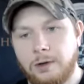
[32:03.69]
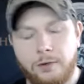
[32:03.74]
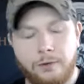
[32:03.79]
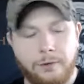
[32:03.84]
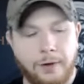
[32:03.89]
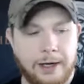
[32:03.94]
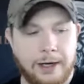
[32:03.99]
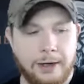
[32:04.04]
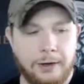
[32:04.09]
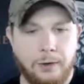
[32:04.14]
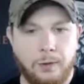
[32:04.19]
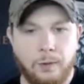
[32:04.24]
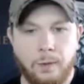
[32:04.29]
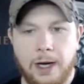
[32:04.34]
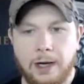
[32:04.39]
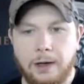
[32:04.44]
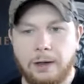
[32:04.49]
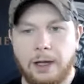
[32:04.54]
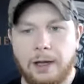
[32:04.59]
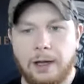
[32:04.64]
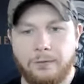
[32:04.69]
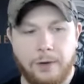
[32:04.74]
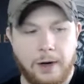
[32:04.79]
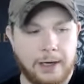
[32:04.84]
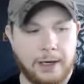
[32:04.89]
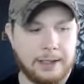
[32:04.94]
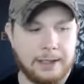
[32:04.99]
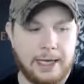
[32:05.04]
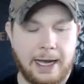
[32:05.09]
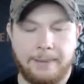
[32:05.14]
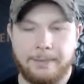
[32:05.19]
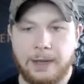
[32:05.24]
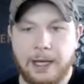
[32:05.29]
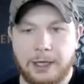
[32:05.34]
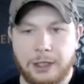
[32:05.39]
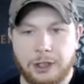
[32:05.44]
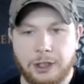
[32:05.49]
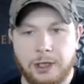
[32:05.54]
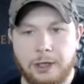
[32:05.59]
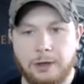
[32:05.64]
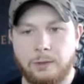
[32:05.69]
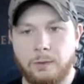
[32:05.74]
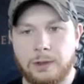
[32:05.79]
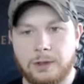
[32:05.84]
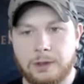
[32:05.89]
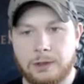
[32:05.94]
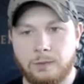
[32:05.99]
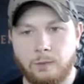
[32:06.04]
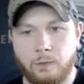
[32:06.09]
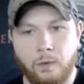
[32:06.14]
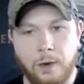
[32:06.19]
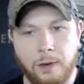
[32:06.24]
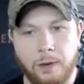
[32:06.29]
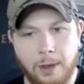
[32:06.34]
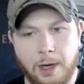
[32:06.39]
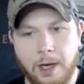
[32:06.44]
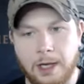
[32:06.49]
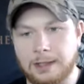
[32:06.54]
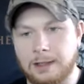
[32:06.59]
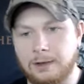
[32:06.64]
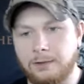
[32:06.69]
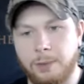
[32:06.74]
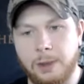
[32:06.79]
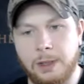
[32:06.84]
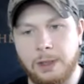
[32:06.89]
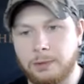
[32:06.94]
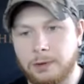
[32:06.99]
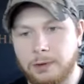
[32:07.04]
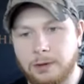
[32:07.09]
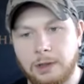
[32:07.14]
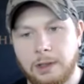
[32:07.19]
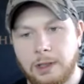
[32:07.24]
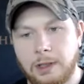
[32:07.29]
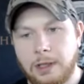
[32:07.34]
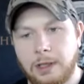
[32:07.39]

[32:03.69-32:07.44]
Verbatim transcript: go find a new well and fucking tap that shit with with positive people.